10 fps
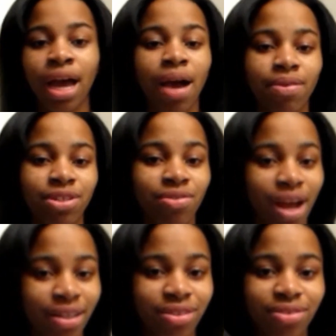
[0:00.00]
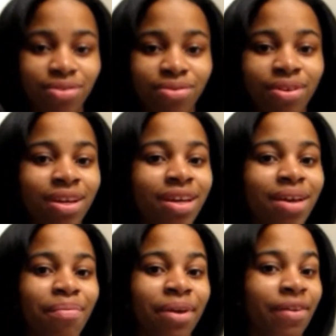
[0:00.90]
I'm gonna try to,
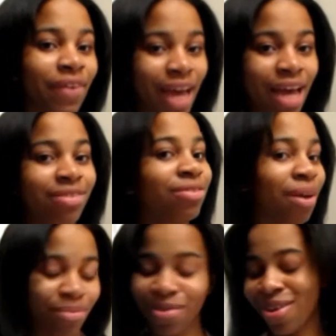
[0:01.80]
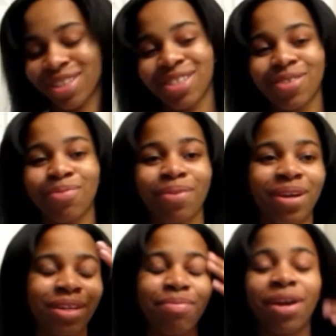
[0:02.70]
but if I have to, I'm going to,
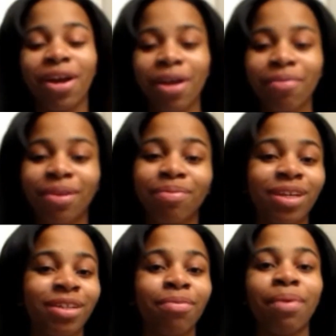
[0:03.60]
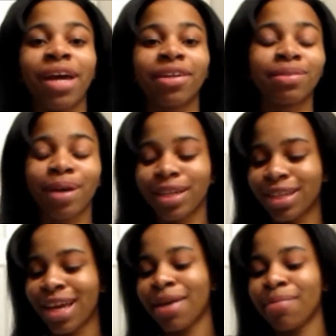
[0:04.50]
but let me hurry up because the battery's about to
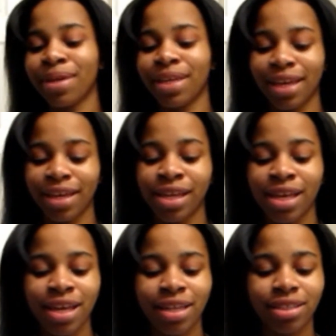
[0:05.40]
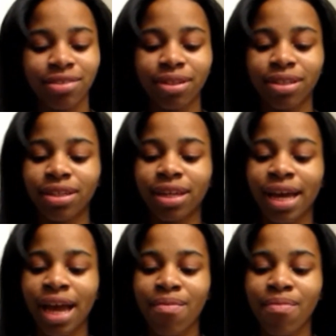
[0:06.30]
die. But yeah, this is what it looked
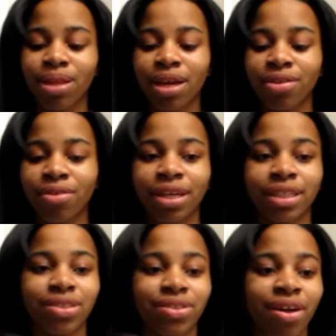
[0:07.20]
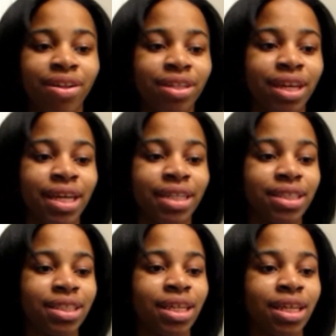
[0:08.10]
like. I'm planning on installing it
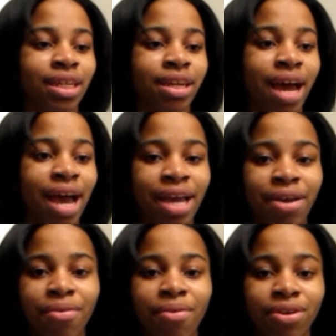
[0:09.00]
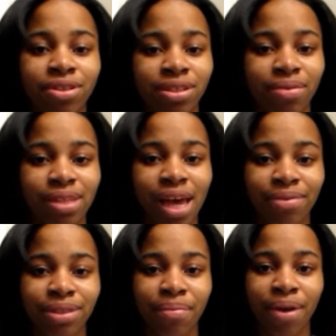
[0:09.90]
tonight or sometime
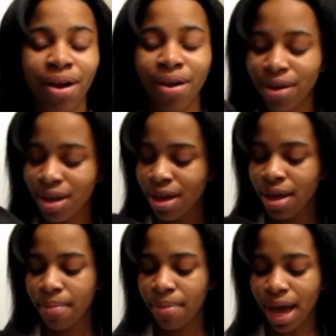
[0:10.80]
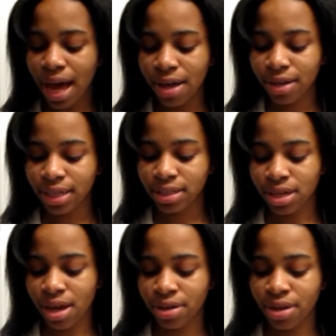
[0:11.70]
tomorrow. But I'll let
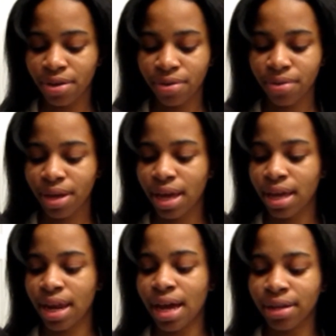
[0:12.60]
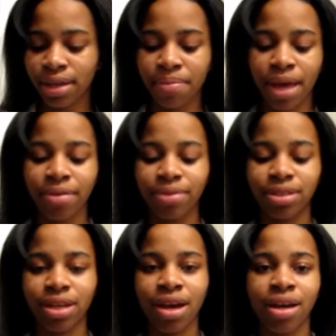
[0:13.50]
y'all know and I'll get back
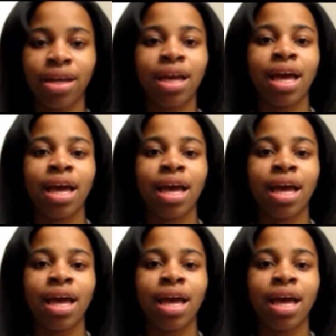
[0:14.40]
with y'all.